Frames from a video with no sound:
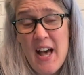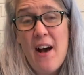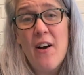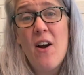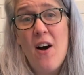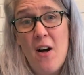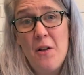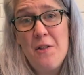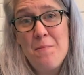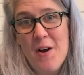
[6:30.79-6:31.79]
are all
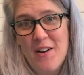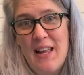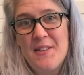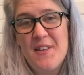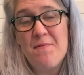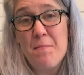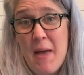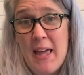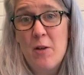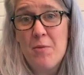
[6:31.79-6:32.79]
the markings of
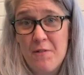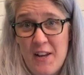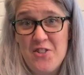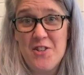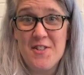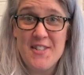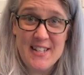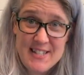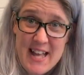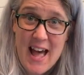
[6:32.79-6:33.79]
male professional
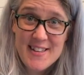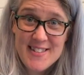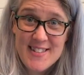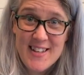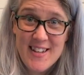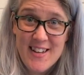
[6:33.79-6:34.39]
success.